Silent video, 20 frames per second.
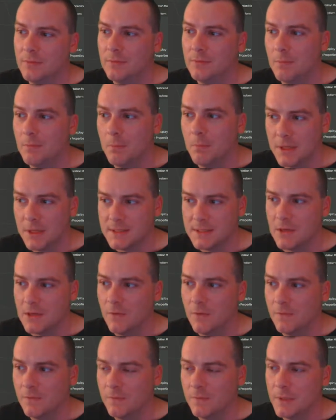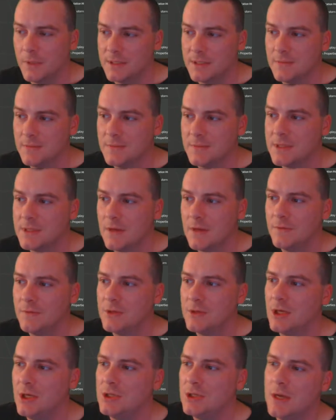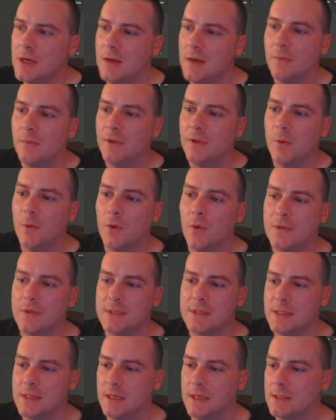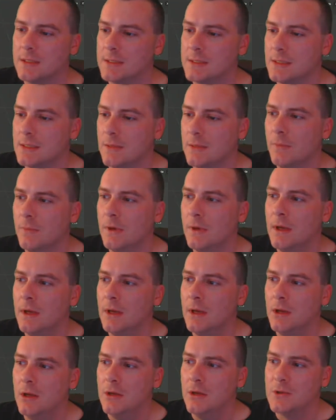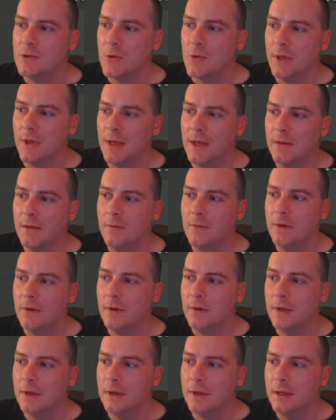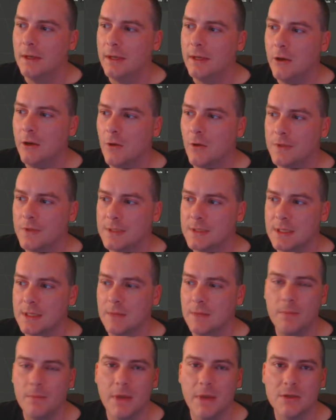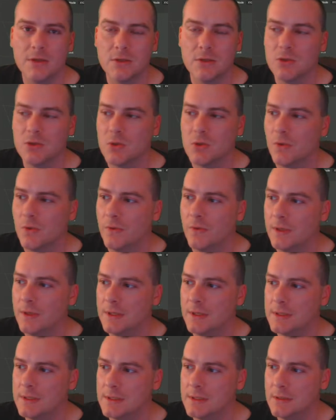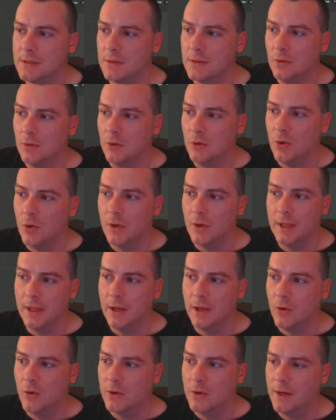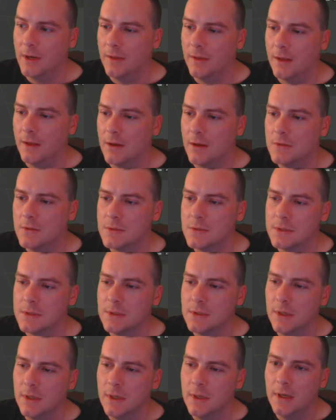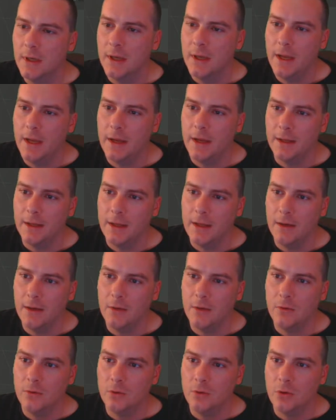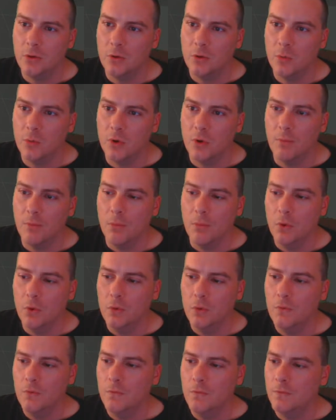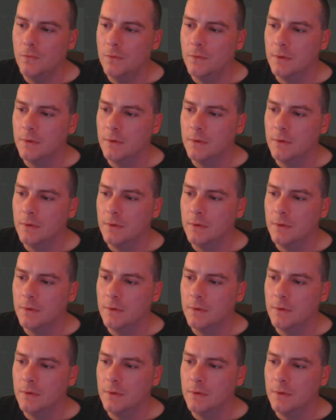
myself, my sim self, JayJam. Then we got the second sim. So again, clicking on the sim, making sure that you're not clicking on anything else. And again, you want to move